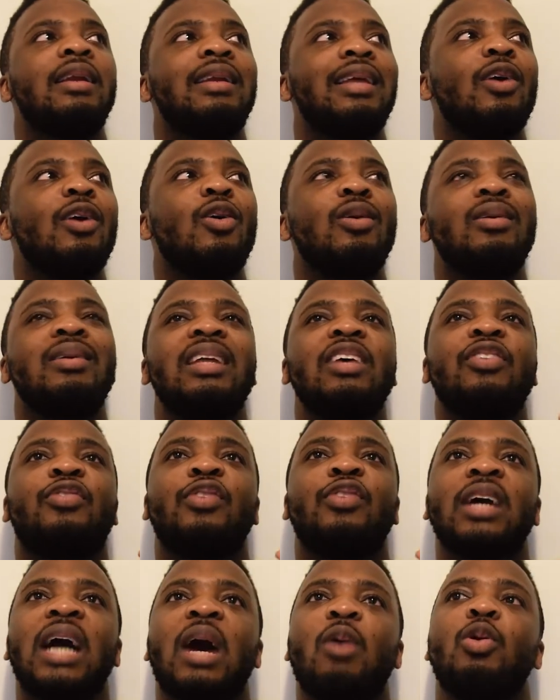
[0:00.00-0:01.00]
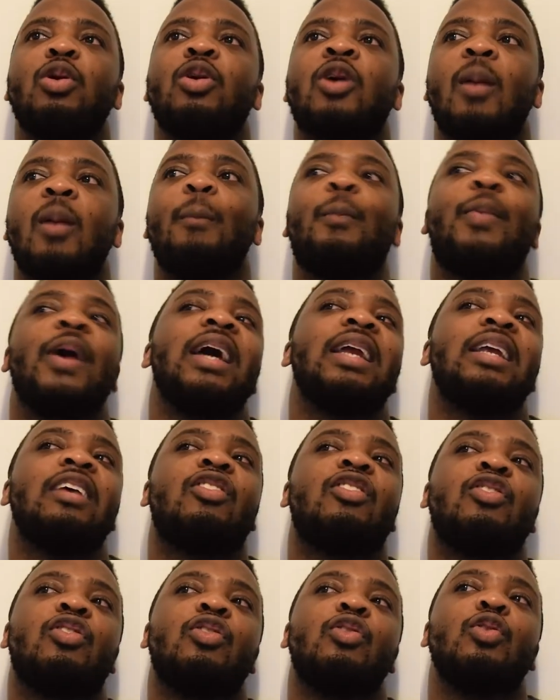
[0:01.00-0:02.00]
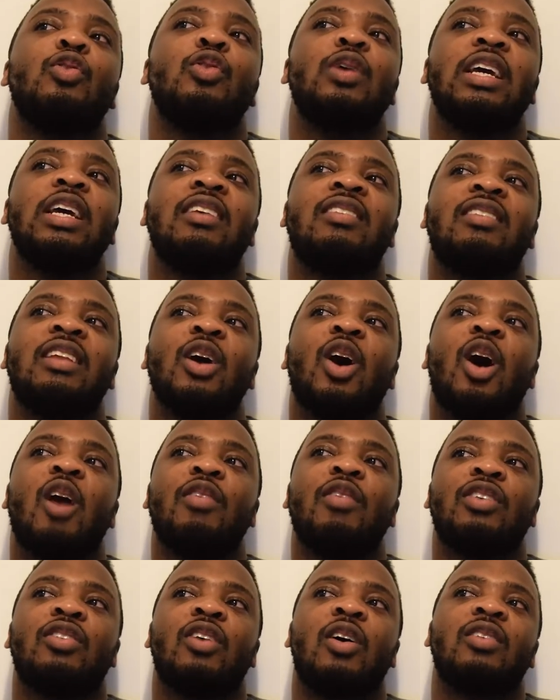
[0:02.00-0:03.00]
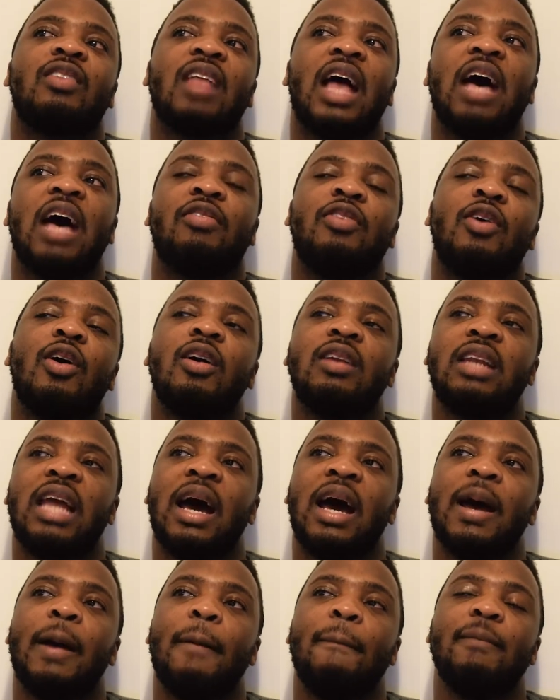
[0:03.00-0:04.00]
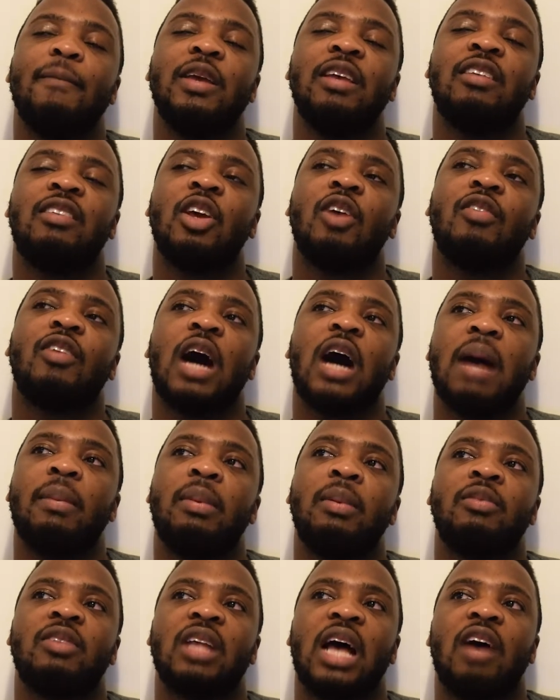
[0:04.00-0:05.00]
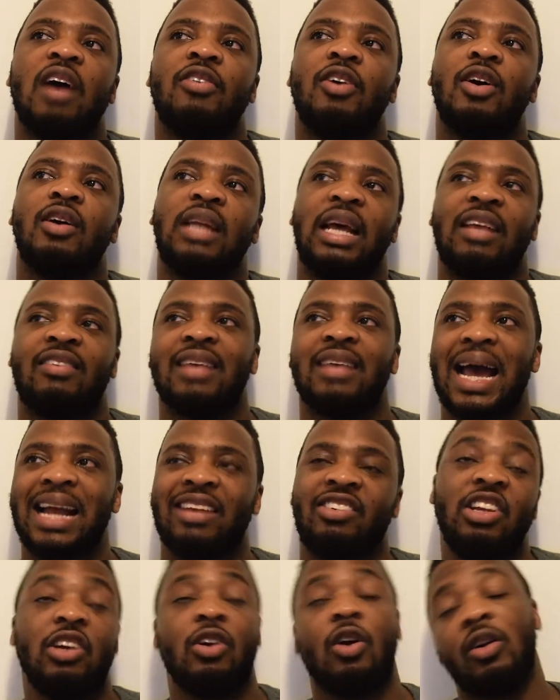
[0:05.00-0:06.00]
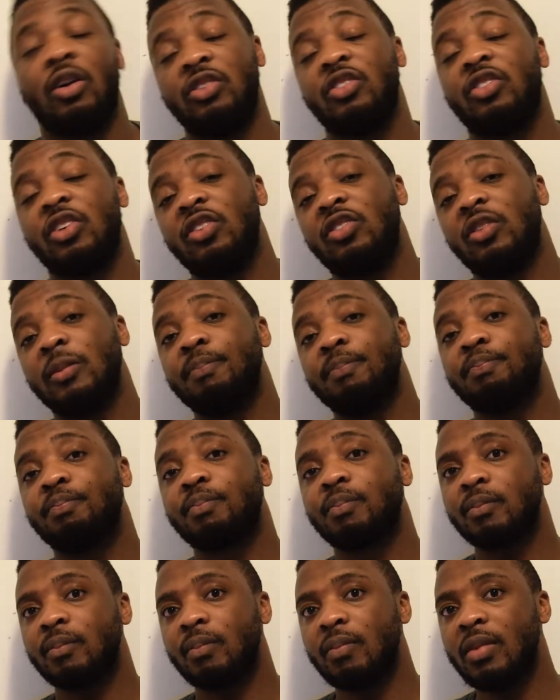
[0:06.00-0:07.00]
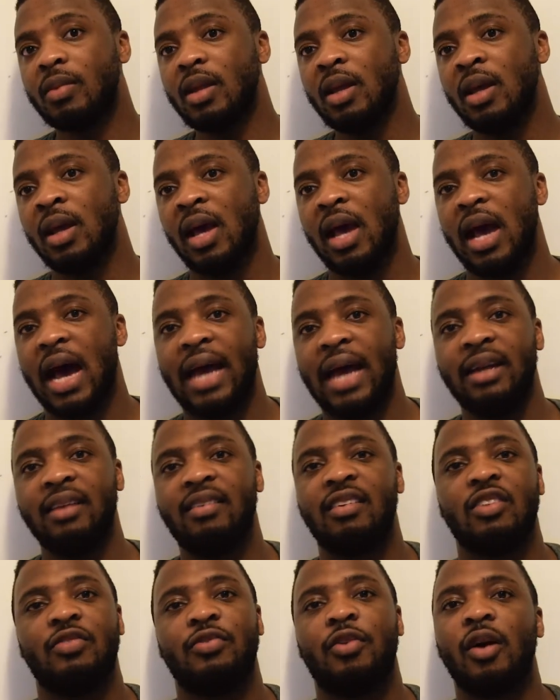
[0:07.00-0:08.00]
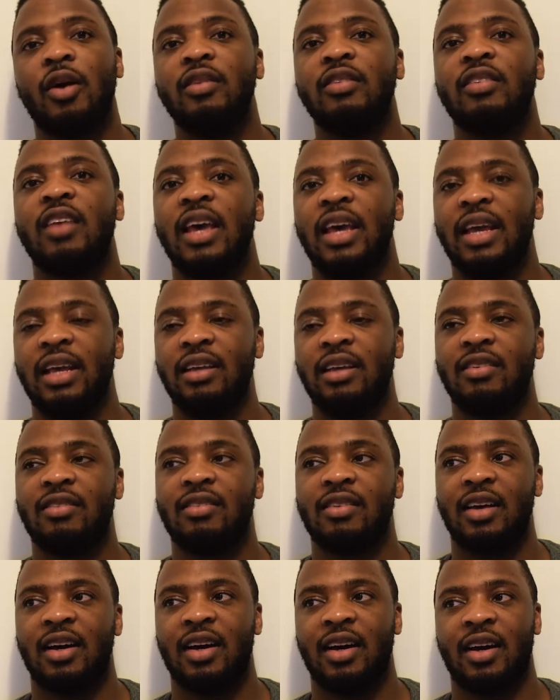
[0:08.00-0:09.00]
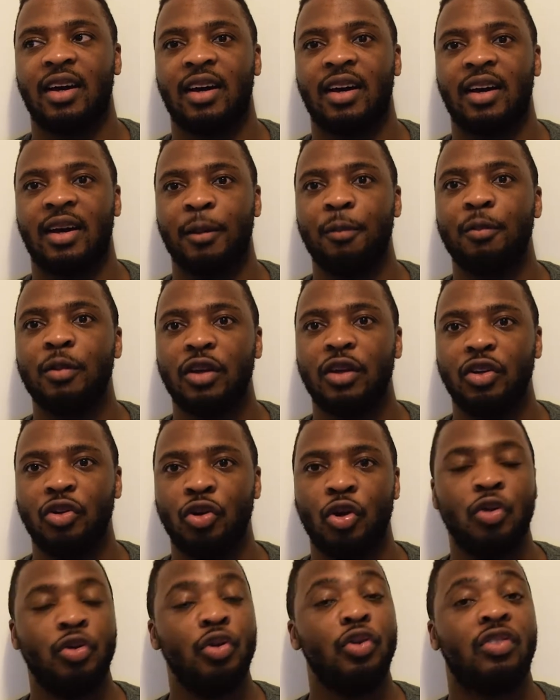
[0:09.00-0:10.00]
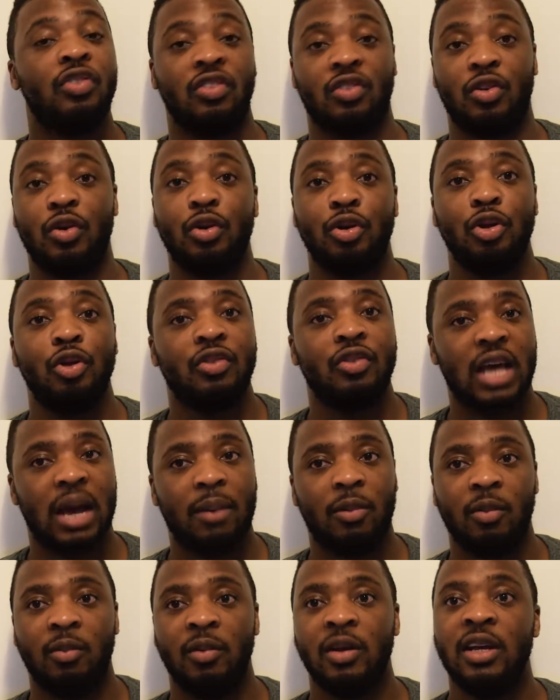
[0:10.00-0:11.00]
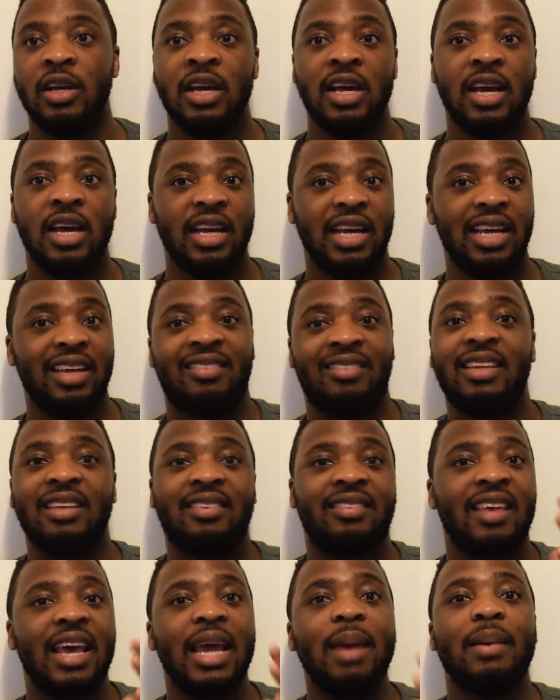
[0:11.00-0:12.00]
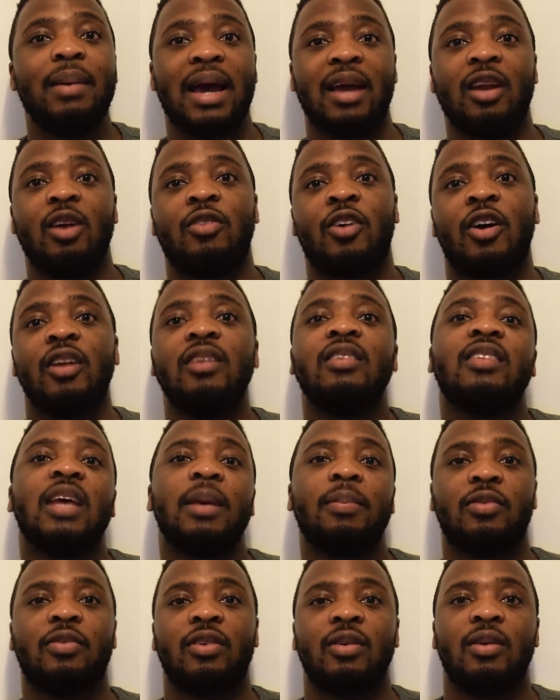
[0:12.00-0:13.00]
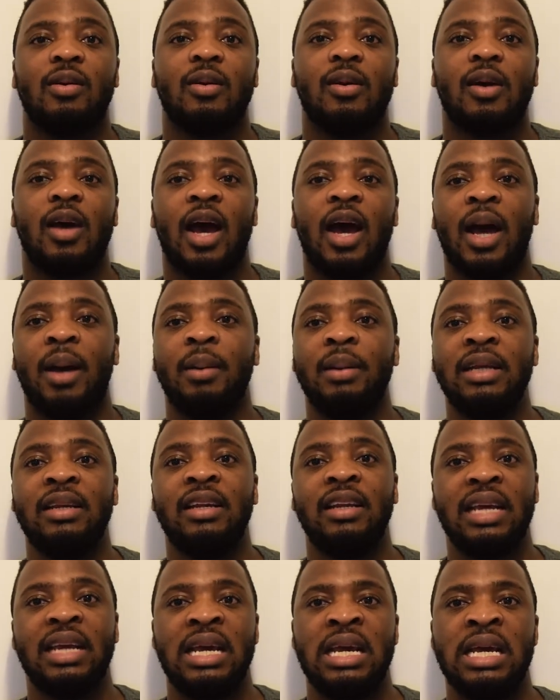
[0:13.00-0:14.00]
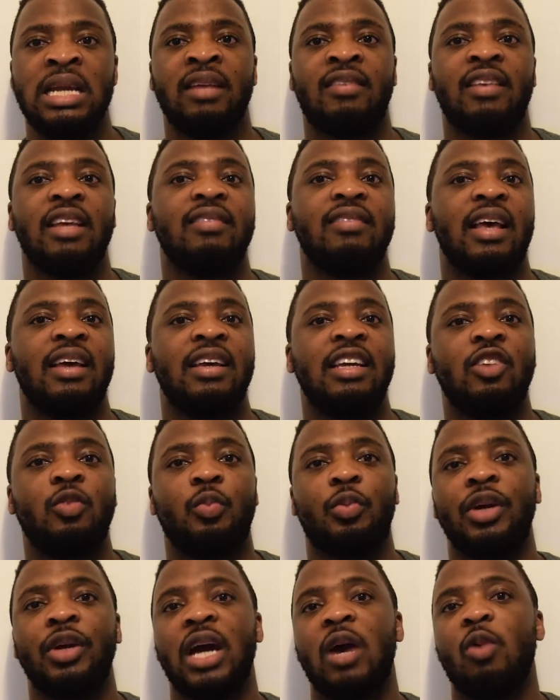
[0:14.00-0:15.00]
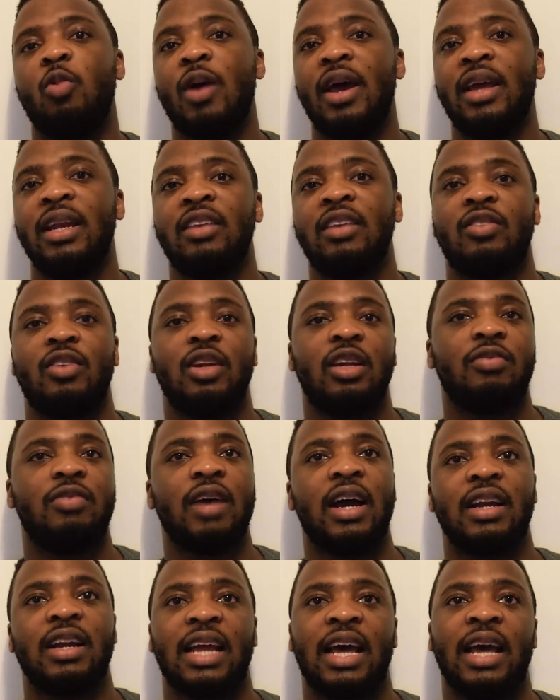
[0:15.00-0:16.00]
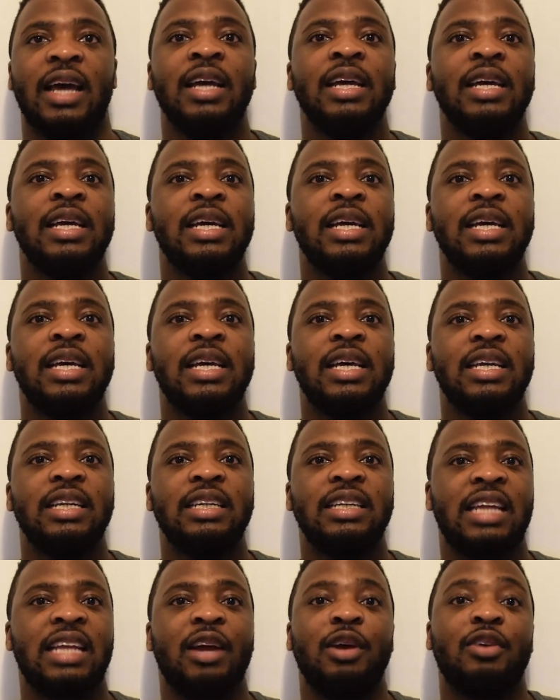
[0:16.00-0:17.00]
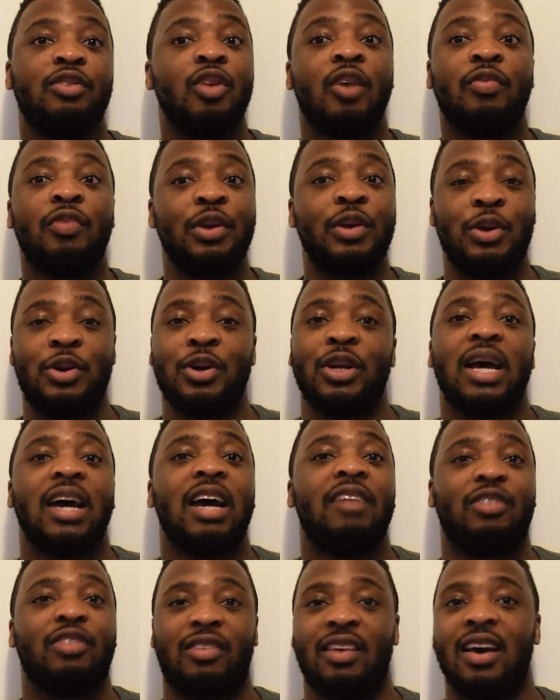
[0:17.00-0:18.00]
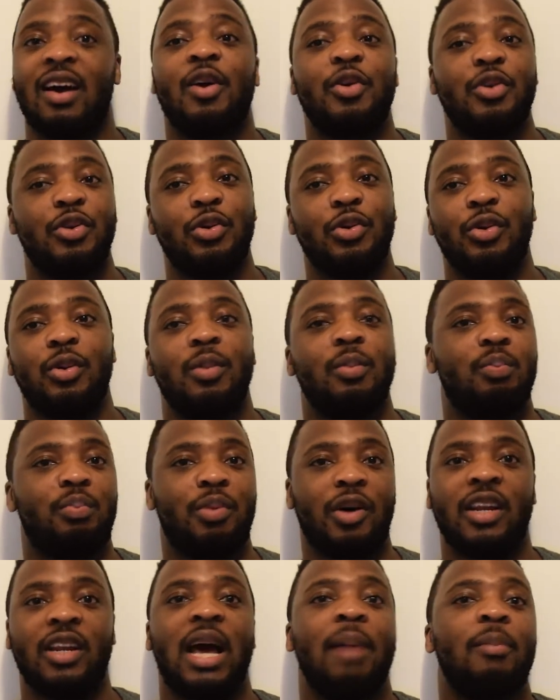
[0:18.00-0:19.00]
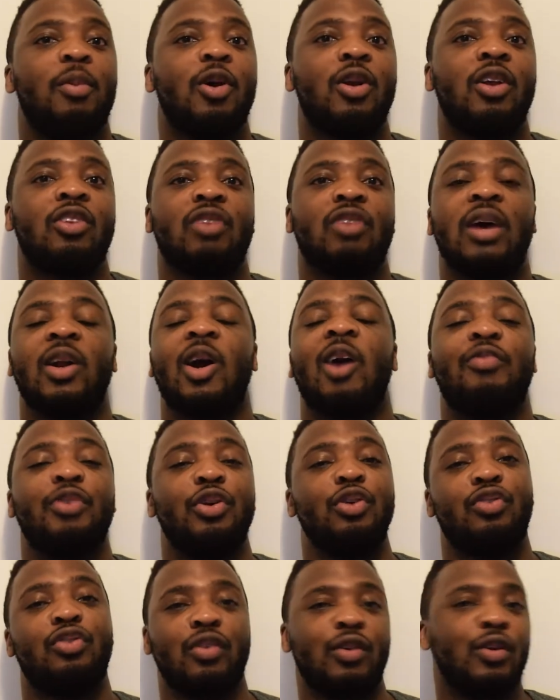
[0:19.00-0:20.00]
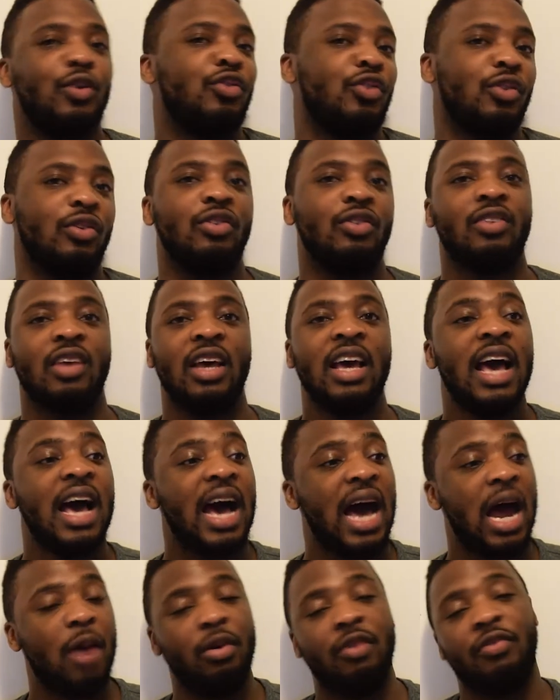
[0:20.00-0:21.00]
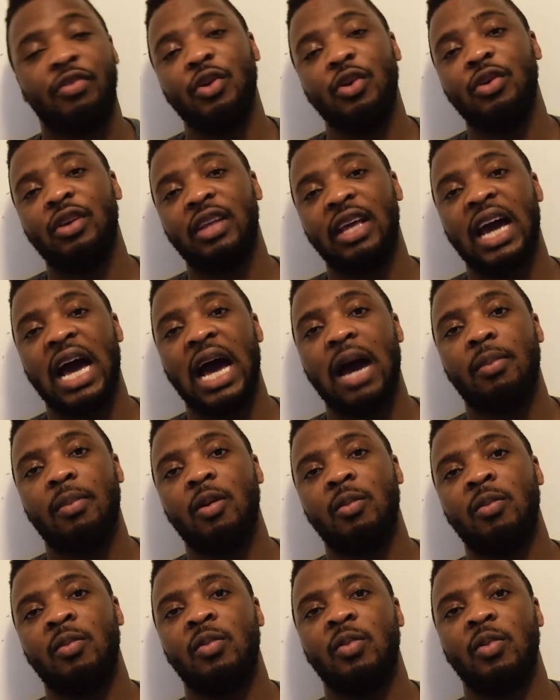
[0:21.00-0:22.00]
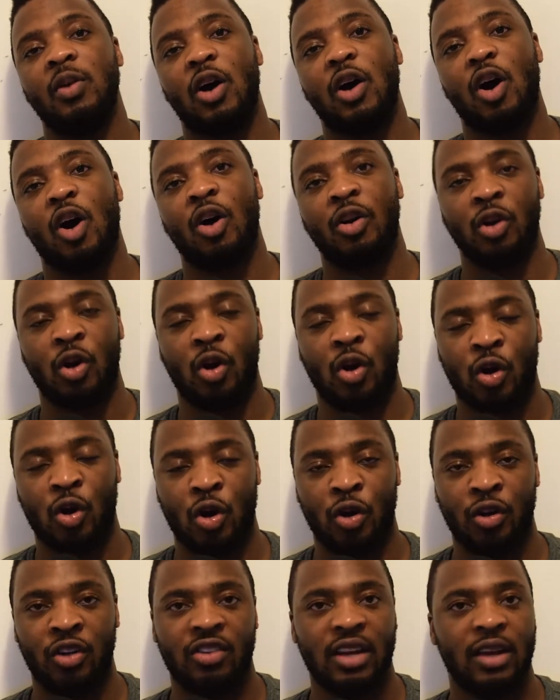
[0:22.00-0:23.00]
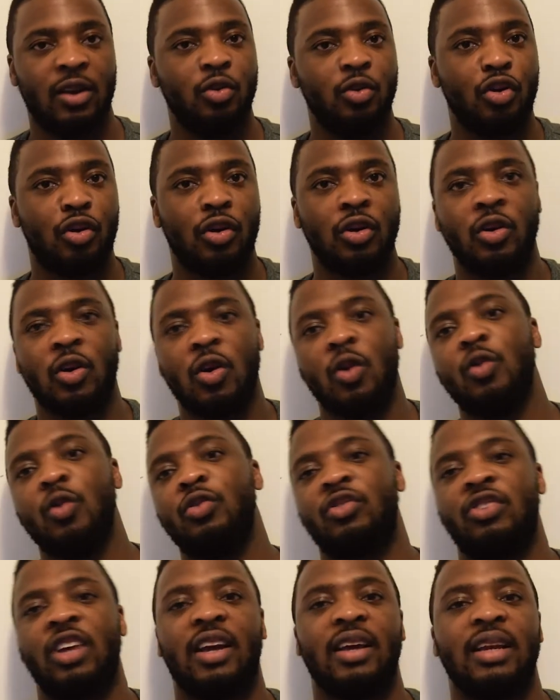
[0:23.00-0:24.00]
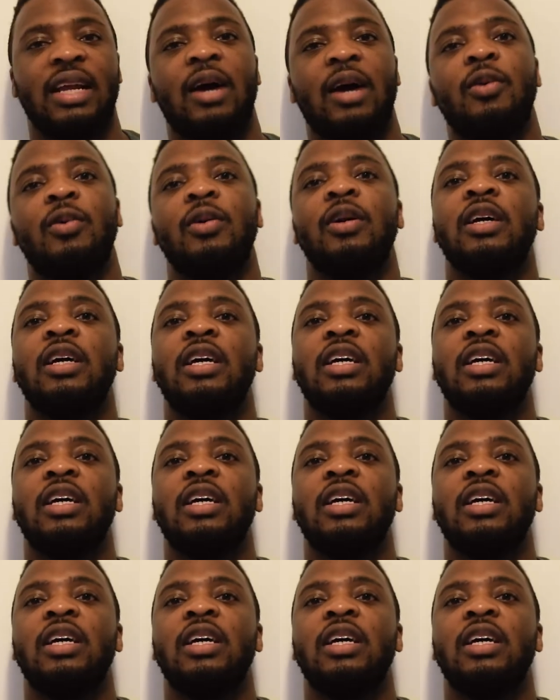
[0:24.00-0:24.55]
The only thing I would compare this to is the other songs that I've heard, that is the other albums that I've heard that's actually conscious. And this is Fonte's No News Is Good News album. It's the same kind of concept, in a sense that he's bringing awareness to the fact that there is nothing good I have to tell you, but I'm gonna try and offer you solutions. I reviewed the album on the channel. You can go check it out.